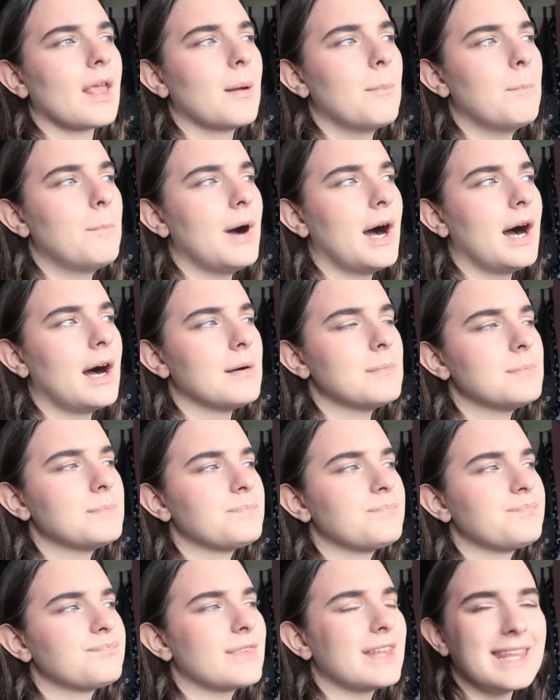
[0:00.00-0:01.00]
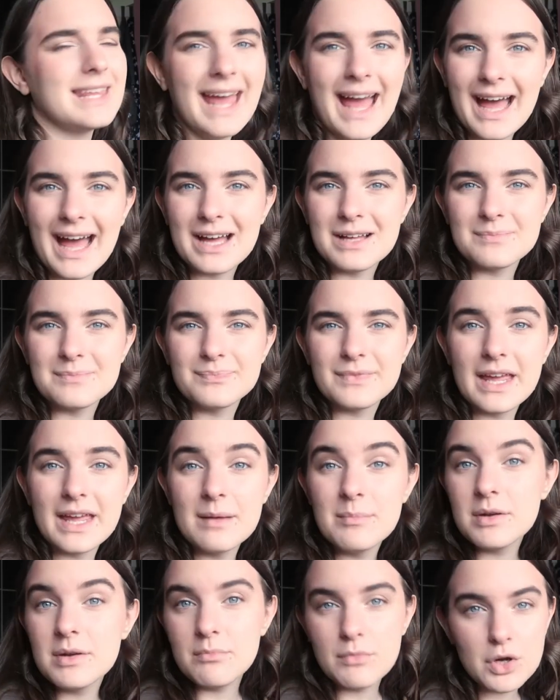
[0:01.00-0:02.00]
But yeah,
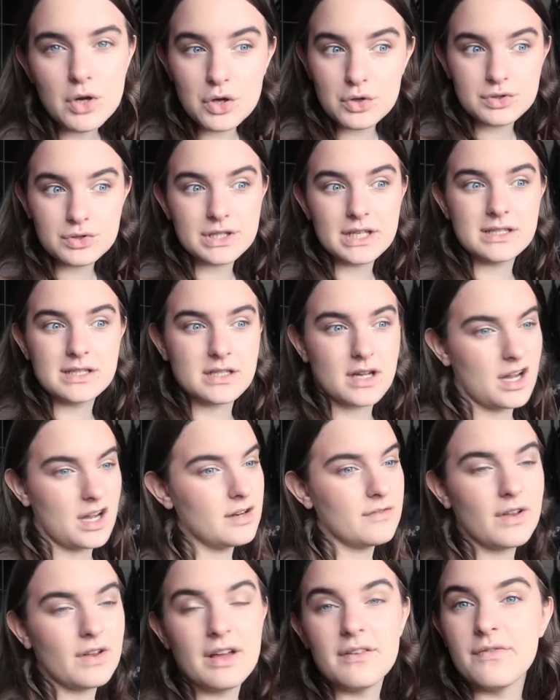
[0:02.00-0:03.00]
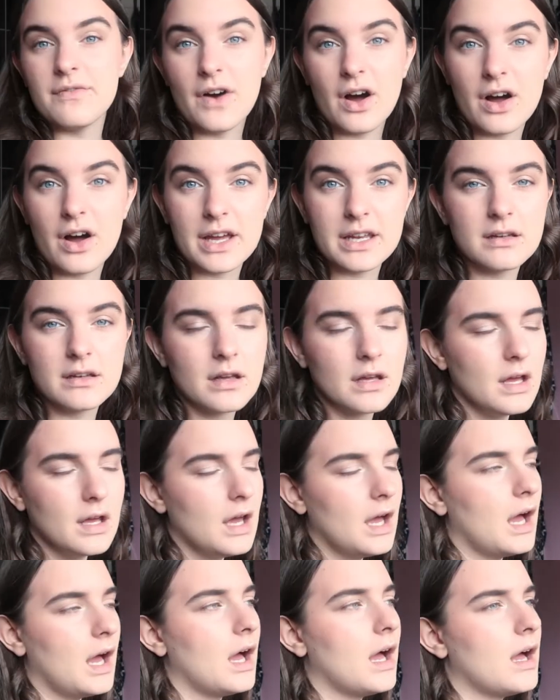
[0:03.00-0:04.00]
him and Moose is kind of like fine.
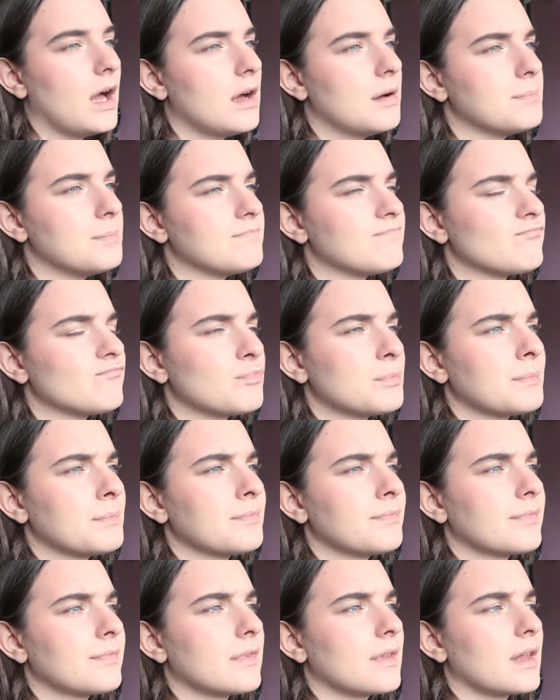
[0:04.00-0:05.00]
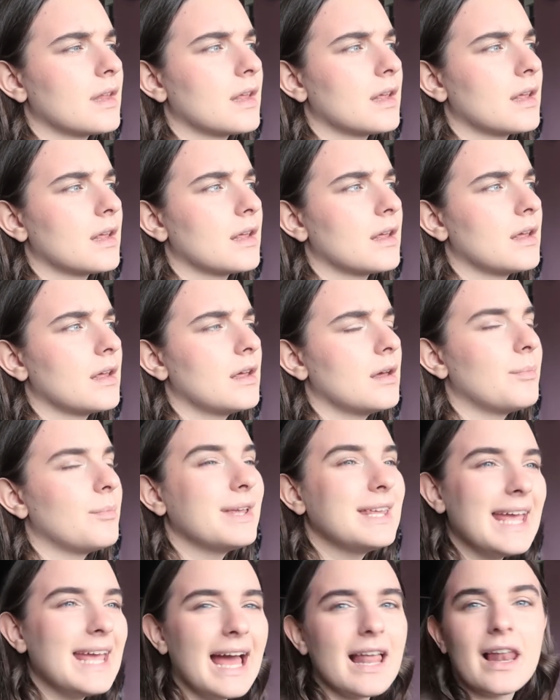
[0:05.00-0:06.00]
But
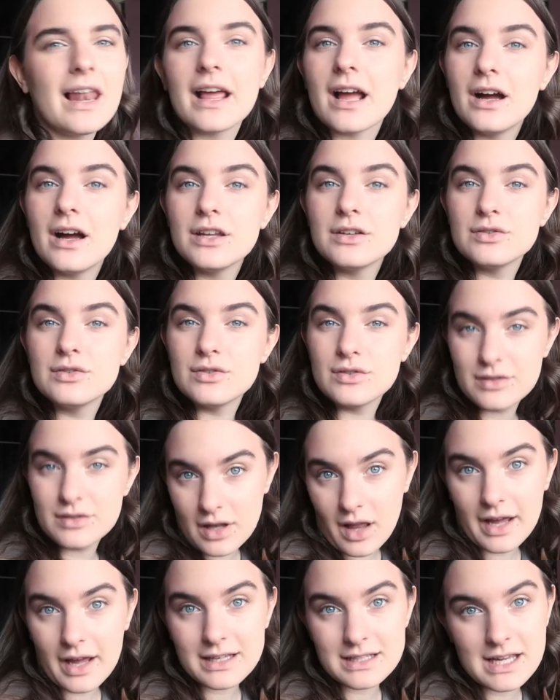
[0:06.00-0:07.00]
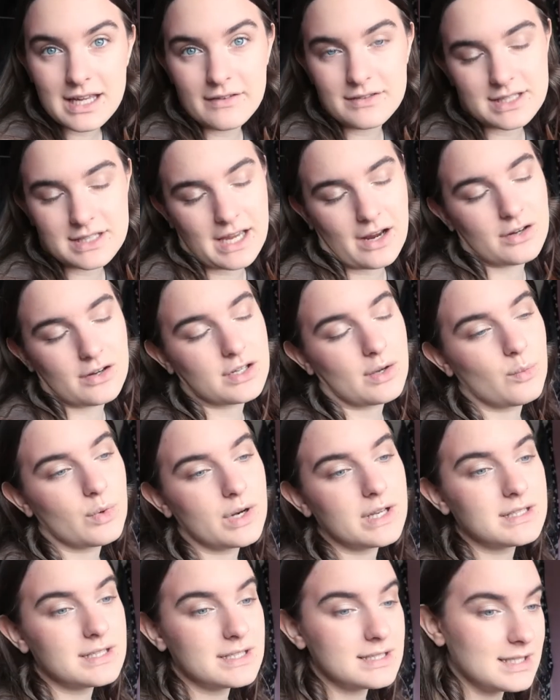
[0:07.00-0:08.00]
yeah, like, I liked Kevin's character. I
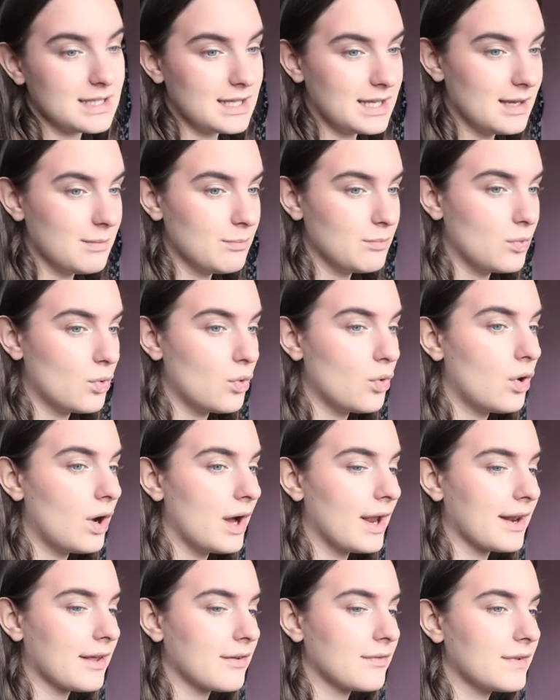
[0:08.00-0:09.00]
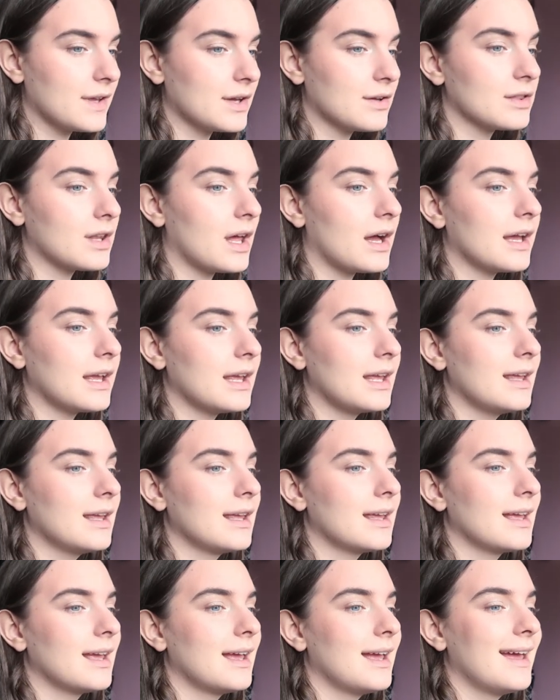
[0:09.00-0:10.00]
wanted to see him more, and I feel
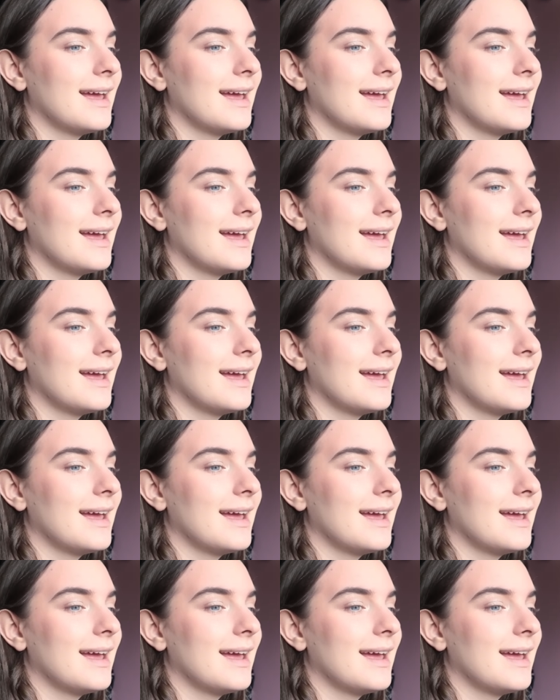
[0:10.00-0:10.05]
like